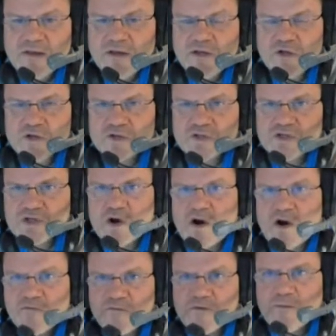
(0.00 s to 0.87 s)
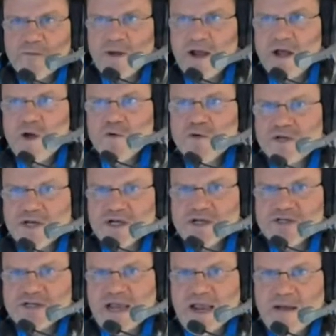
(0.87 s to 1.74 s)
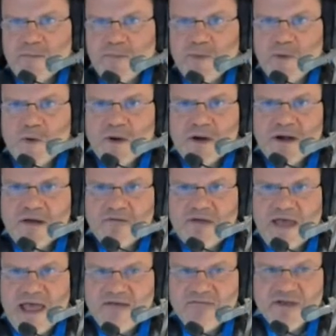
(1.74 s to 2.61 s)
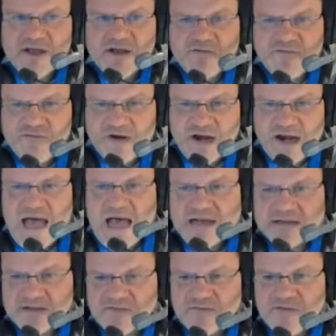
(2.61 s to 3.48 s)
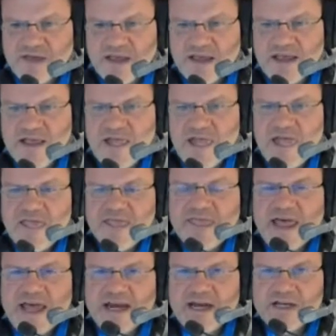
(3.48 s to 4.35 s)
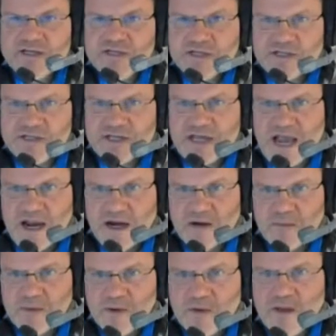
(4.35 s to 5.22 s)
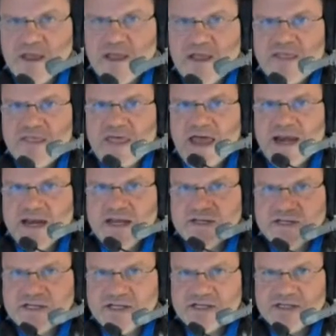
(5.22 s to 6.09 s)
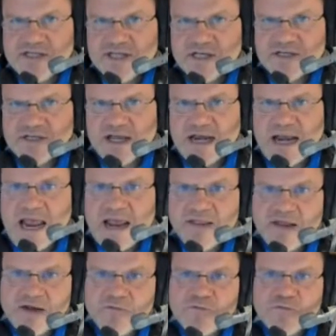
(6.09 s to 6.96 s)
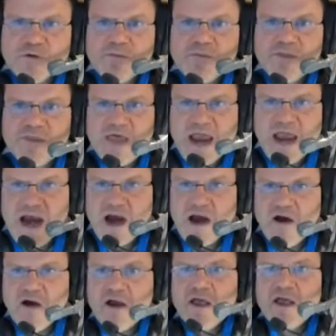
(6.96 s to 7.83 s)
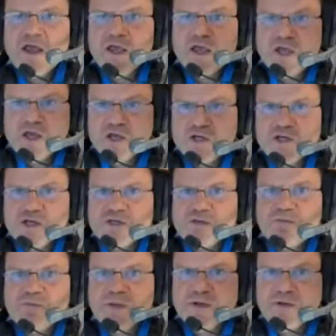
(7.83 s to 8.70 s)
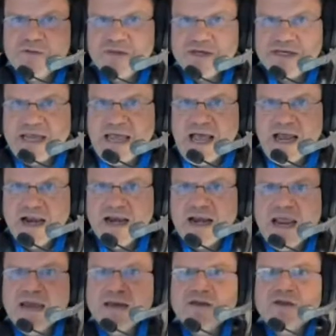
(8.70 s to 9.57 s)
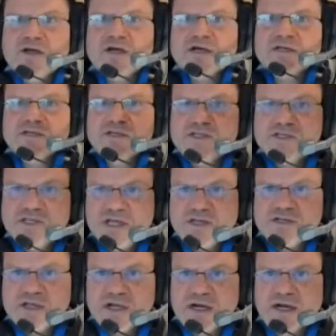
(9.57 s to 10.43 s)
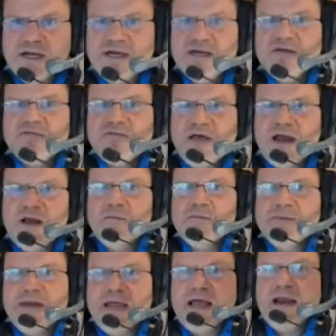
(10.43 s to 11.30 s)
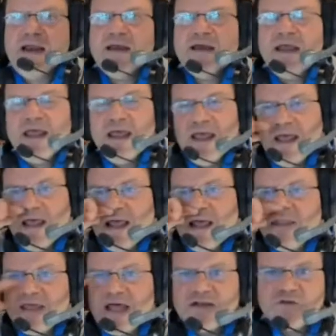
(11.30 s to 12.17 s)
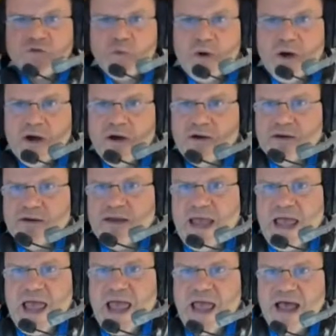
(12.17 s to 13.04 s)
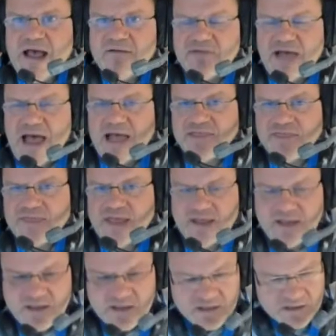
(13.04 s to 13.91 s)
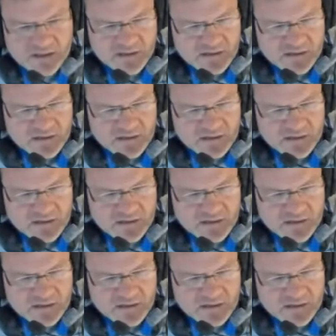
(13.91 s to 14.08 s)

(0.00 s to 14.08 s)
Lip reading: you start from a coaching standpoint of having a philosophy that is sustainable, that is consistent. And then from there, you just build the talent and you consistently develop talent. And that's where you have, I think,